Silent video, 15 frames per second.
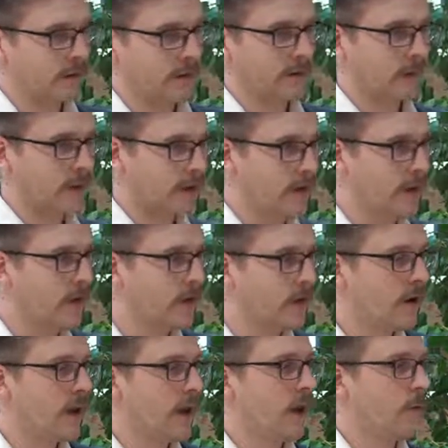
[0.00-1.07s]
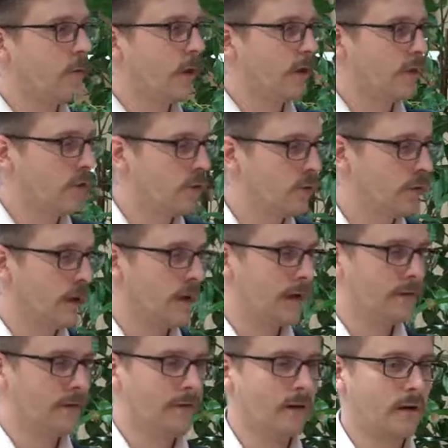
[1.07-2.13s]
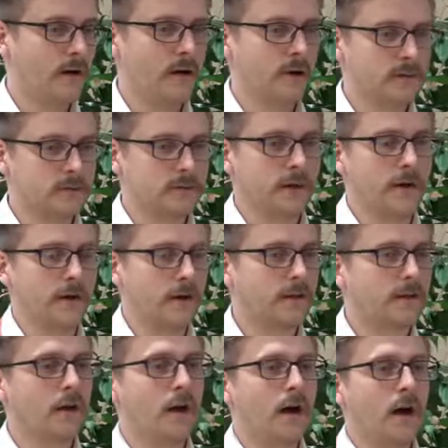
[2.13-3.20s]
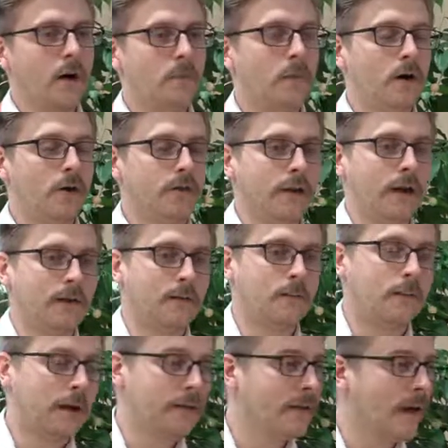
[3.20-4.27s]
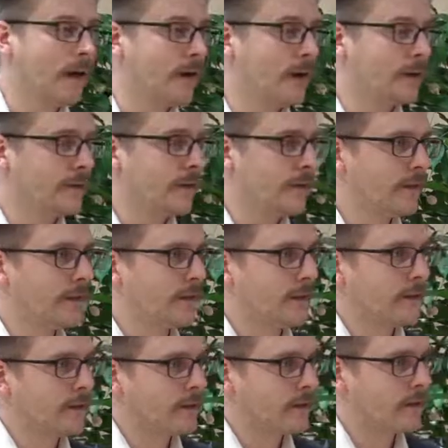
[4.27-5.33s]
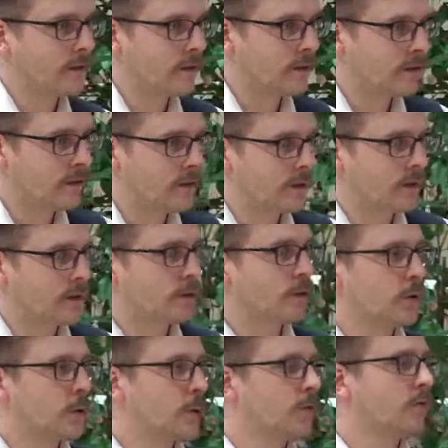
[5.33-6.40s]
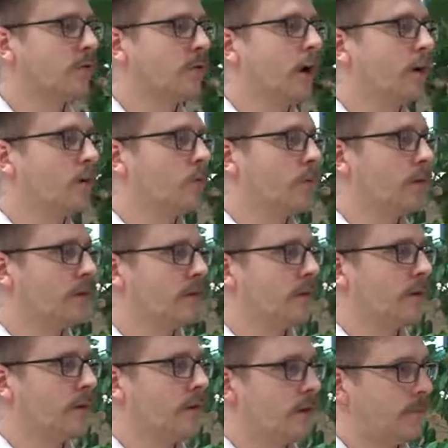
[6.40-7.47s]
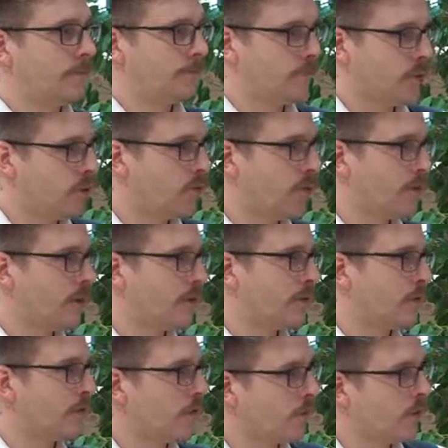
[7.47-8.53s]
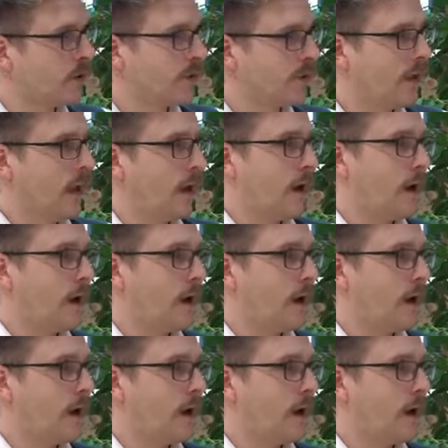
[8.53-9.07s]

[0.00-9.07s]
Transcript: in the year where you can learn about that. And yeah, and I think it should start with universities. Of course,